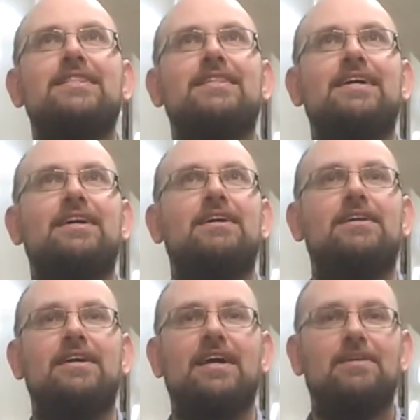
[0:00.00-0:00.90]
They
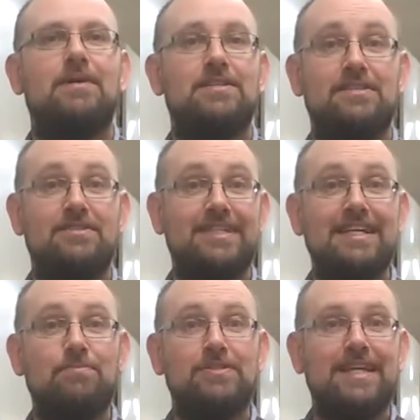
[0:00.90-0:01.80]
are at a
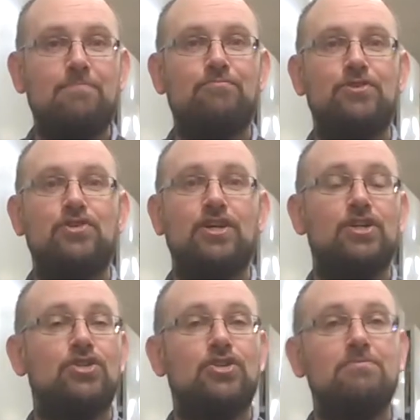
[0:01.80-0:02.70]
stable temperature
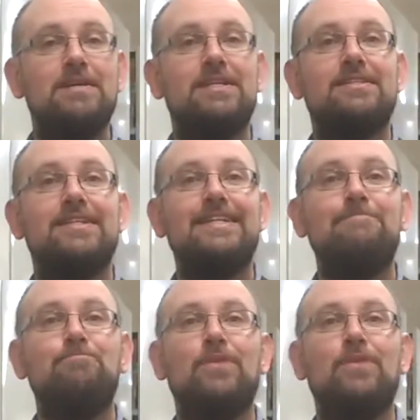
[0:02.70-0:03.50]
and humidity,